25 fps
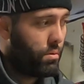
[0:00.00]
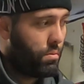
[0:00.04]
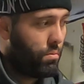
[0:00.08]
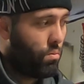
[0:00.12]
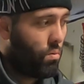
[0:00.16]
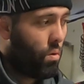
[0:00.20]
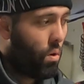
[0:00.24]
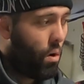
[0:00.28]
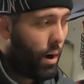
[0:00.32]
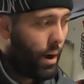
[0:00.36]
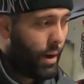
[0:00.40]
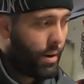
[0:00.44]

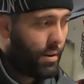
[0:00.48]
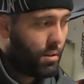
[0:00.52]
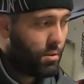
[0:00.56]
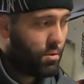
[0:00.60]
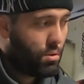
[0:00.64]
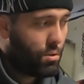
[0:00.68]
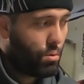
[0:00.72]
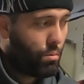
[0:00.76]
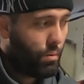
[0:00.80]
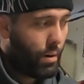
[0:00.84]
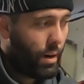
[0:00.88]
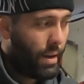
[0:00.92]
wired
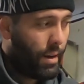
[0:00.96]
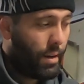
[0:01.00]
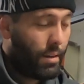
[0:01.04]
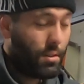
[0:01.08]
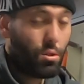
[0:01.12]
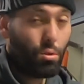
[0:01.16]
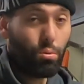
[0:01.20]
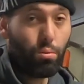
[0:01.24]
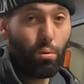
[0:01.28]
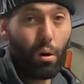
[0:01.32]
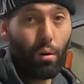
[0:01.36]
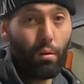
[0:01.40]
into a
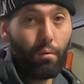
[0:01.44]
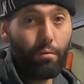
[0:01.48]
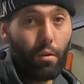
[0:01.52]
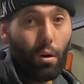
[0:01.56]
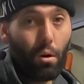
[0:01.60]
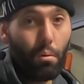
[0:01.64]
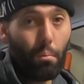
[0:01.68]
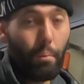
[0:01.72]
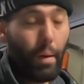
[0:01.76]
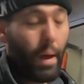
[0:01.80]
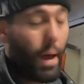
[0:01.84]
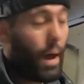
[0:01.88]

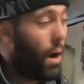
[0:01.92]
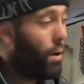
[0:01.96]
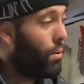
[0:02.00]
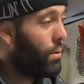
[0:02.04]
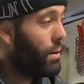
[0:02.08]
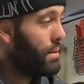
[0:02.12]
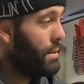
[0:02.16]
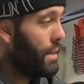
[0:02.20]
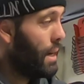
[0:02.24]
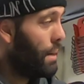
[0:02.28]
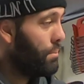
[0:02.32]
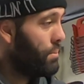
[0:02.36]
12-volt power
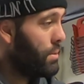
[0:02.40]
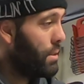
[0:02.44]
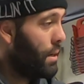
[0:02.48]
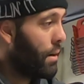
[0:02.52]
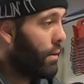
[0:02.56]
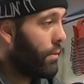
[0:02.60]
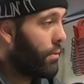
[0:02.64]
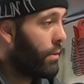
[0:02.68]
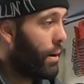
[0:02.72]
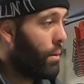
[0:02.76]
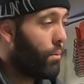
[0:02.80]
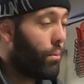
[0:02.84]

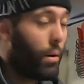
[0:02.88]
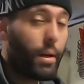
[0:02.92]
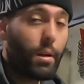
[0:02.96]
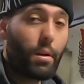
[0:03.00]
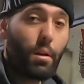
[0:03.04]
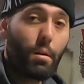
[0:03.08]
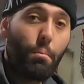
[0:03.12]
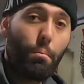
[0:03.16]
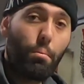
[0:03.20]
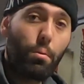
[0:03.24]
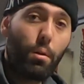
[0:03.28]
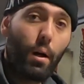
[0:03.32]
adapter. That way you
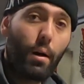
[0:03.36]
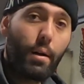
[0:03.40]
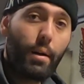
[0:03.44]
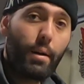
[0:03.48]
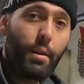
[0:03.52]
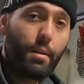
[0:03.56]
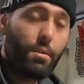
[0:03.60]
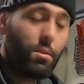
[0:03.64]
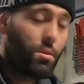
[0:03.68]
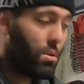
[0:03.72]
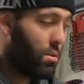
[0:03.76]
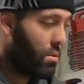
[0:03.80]
can plug it
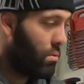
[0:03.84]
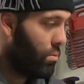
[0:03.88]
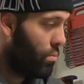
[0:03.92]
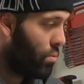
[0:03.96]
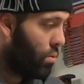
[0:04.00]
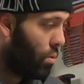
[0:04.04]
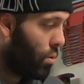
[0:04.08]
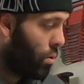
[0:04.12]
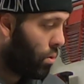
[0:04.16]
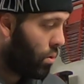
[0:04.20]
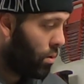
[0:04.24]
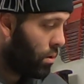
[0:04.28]
into the
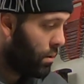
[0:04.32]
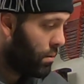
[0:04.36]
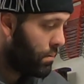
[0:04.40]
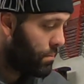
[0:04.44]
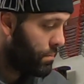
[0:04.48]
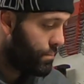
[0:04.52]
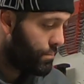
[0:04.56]
wall,